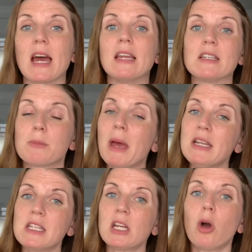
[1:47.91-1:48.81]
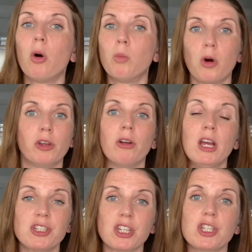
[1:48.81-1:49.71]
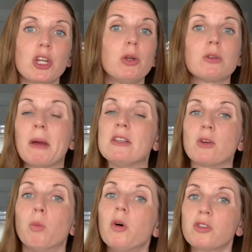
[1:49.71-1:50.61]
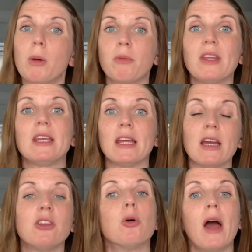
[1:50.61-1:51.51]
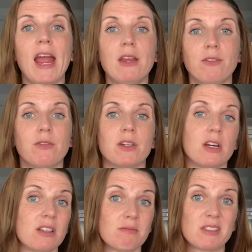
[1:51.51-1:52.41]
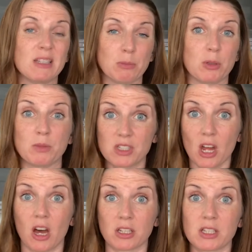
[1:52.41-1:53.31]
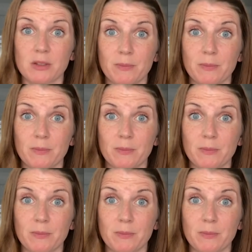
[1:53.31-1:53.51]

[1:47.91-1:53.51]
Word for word: And depending on what you're allergic to, depends on what time of the year your hay fever symptoms start.